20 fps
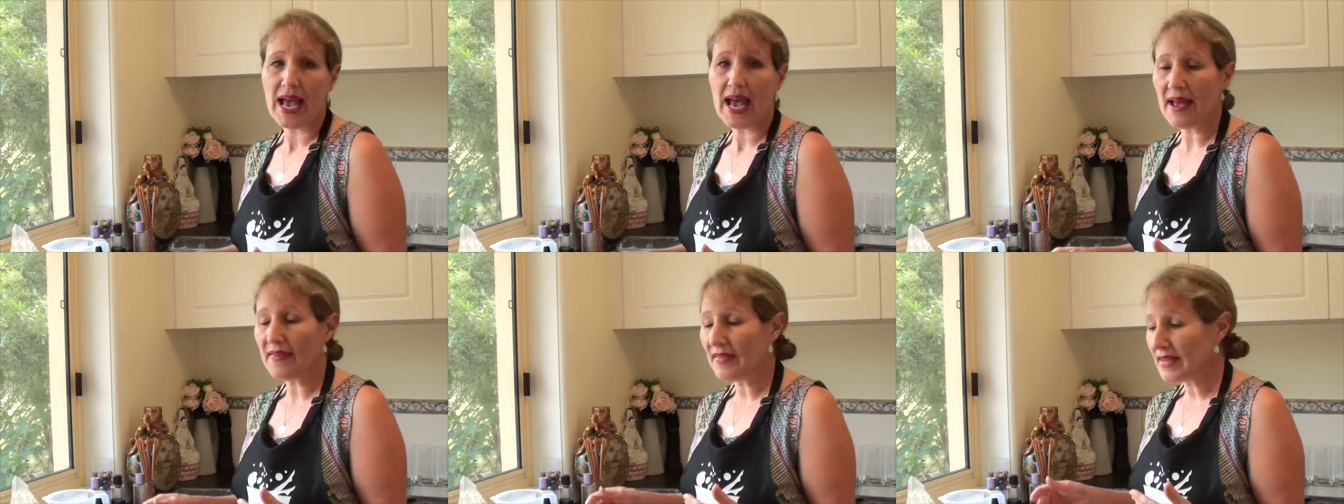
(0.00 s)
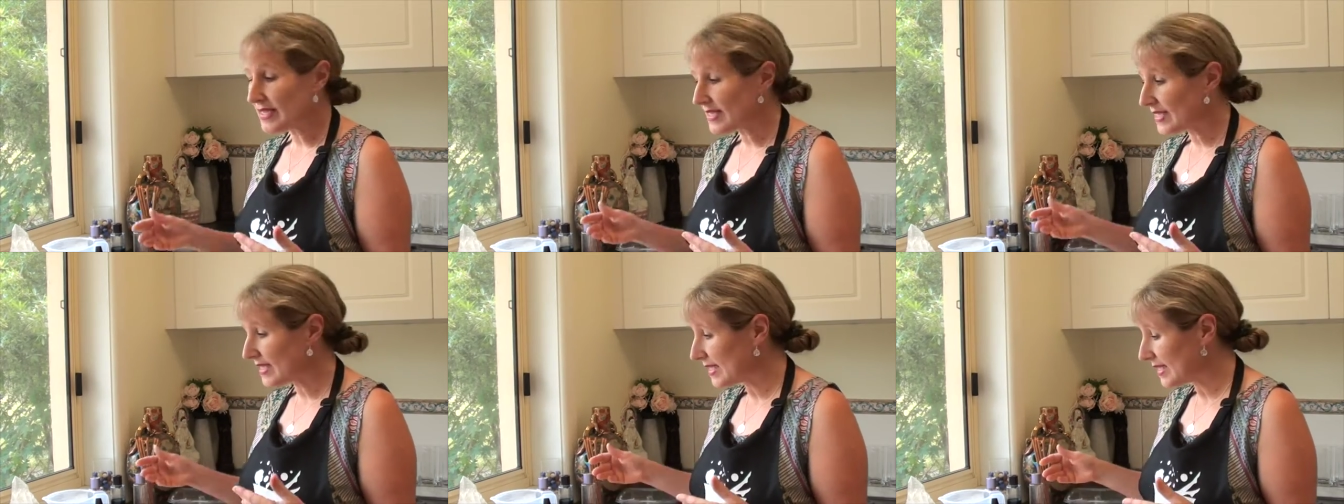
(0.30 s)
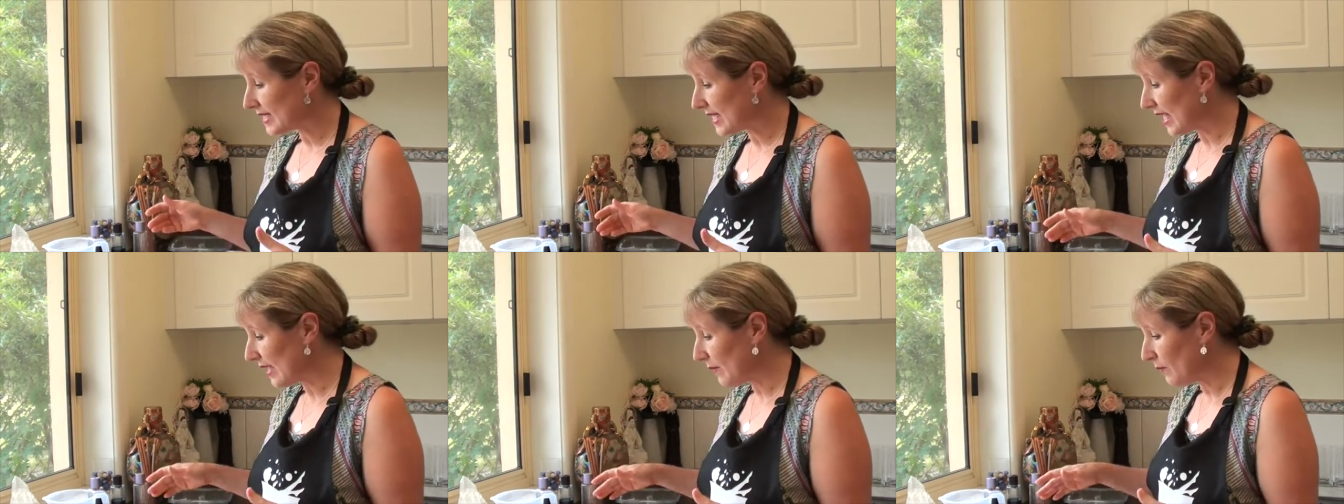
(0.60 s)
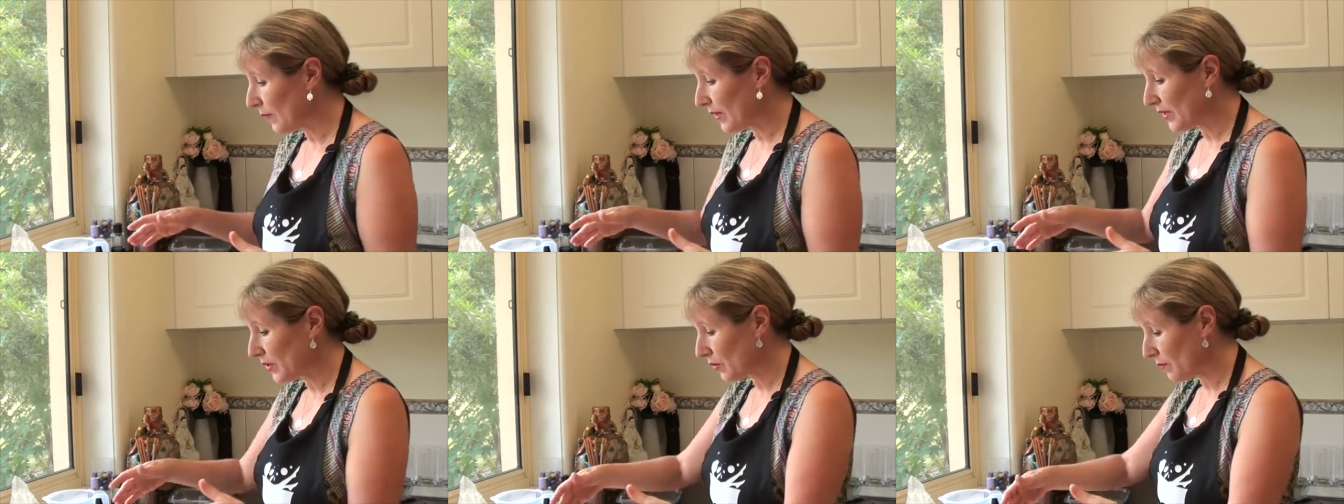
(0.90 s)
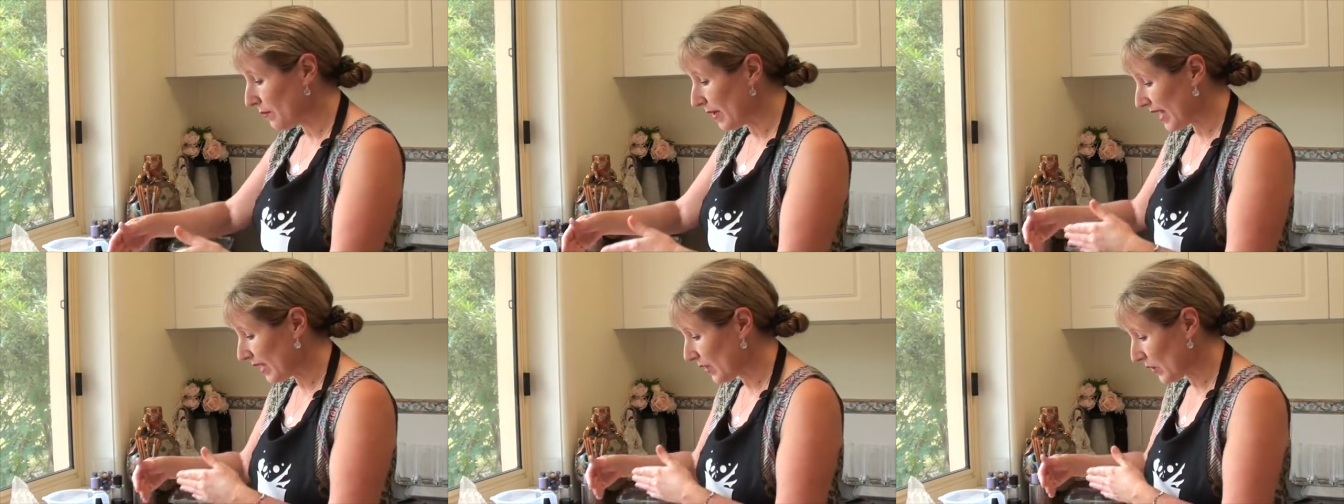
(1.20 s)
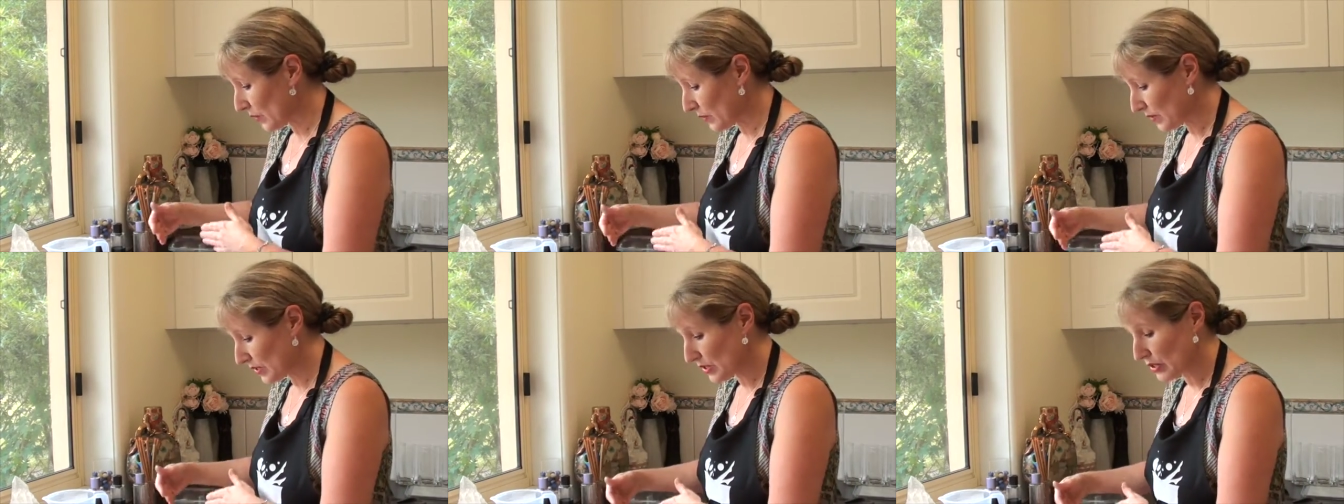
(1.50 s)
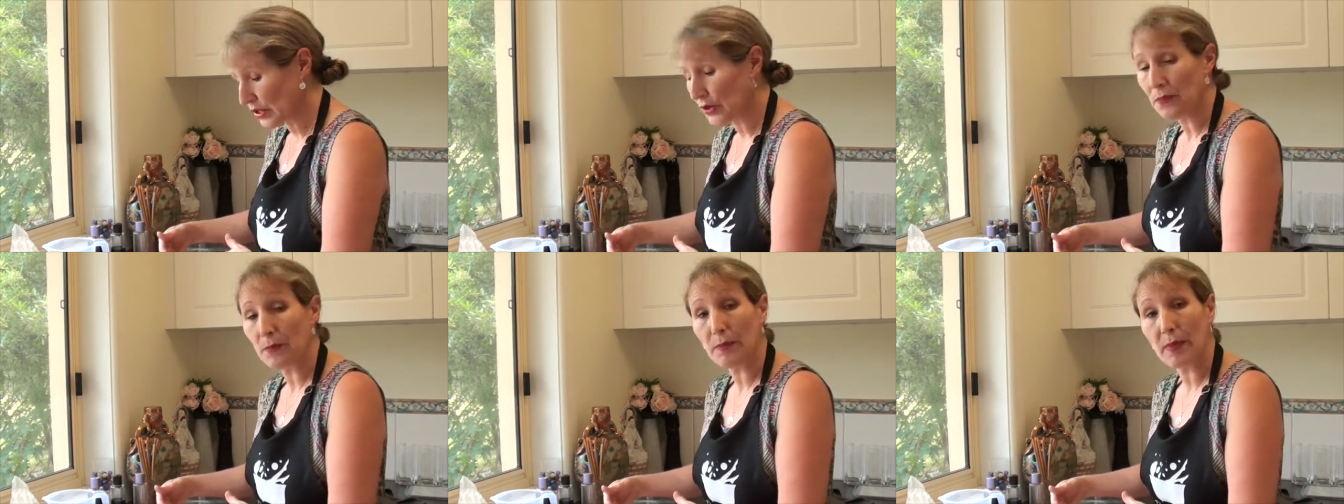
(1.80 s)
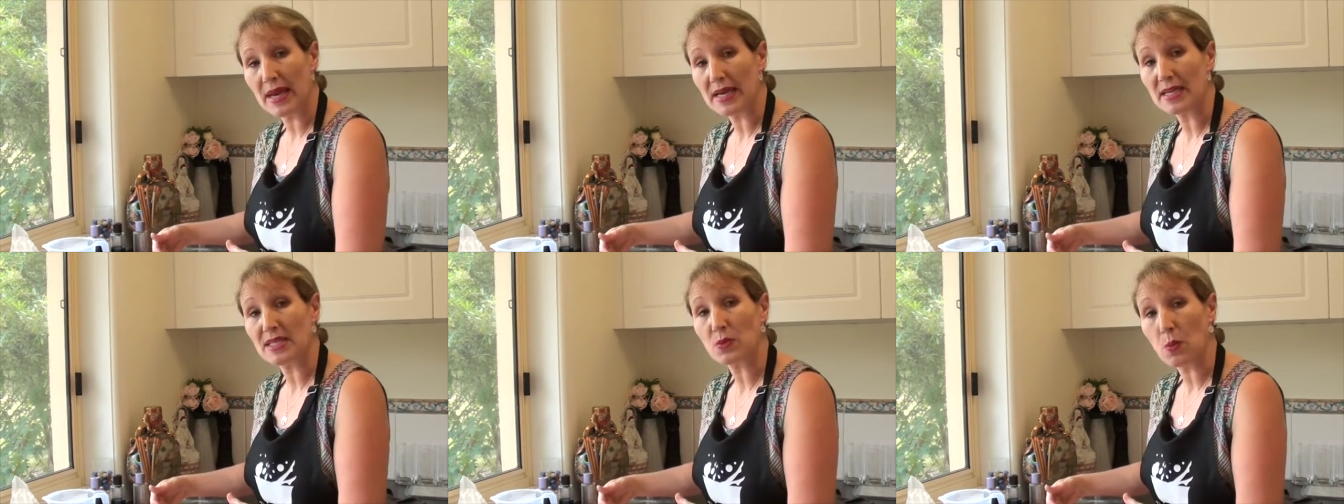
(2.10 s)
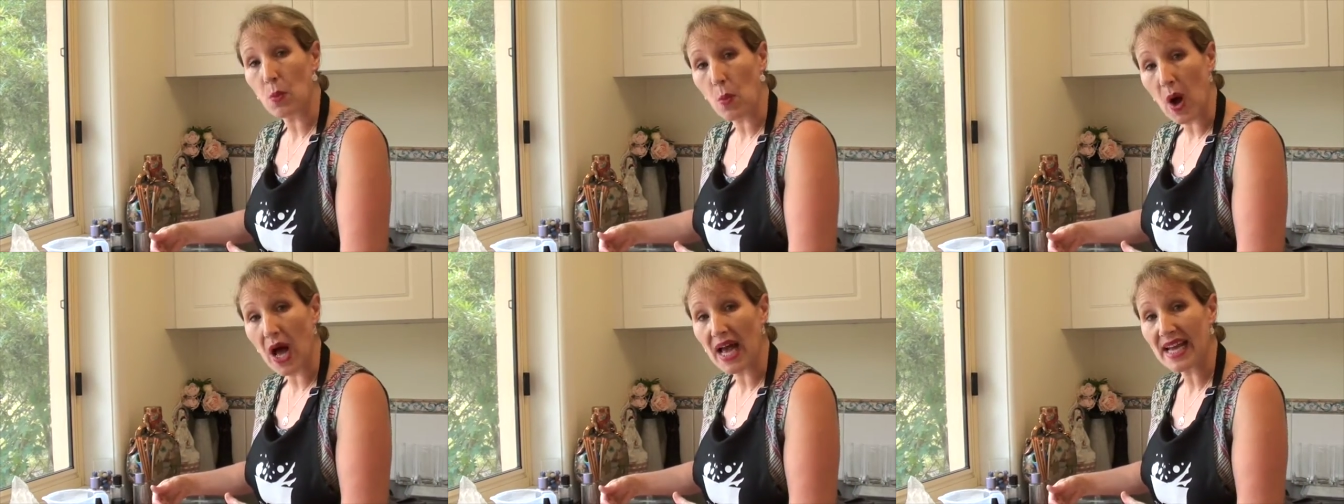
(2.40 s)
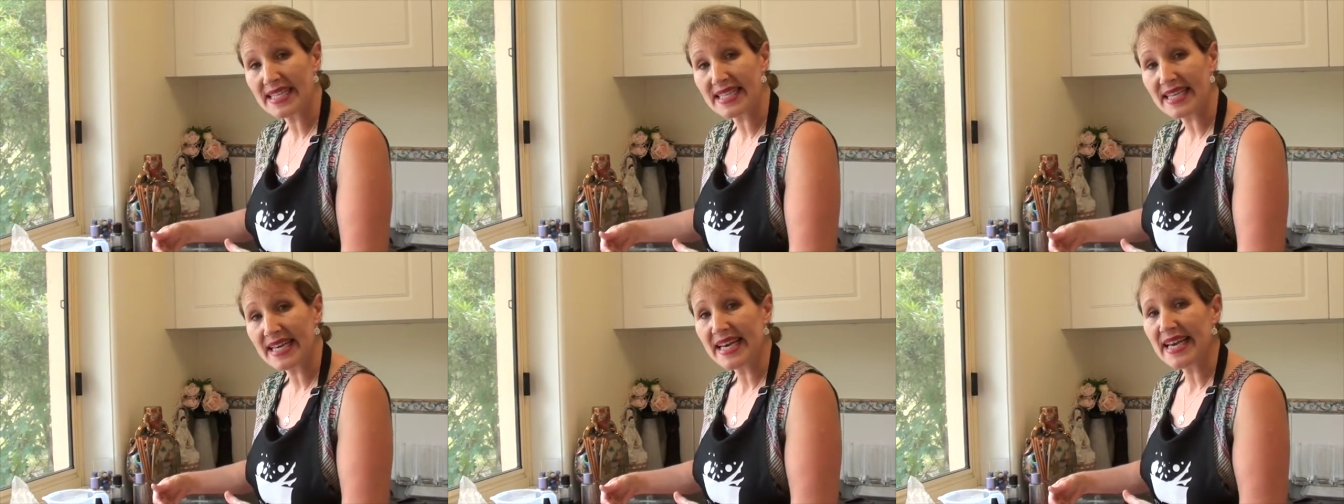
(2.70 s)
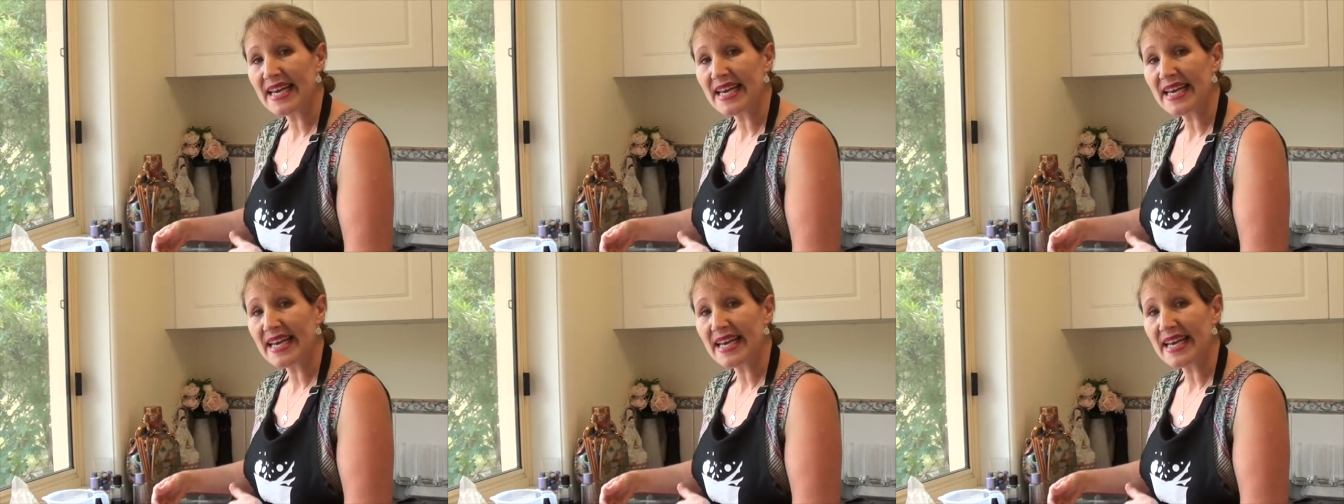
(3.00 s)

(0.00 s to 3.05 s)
And it's the same when you make your soap base white.